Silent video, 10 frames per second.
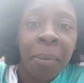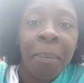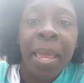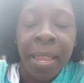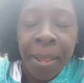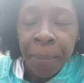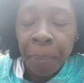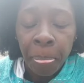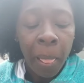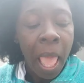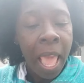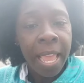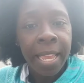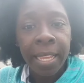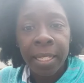me
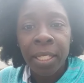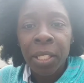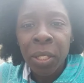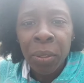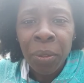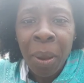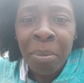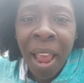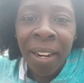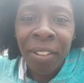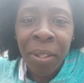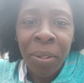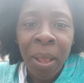is I'm proud of you.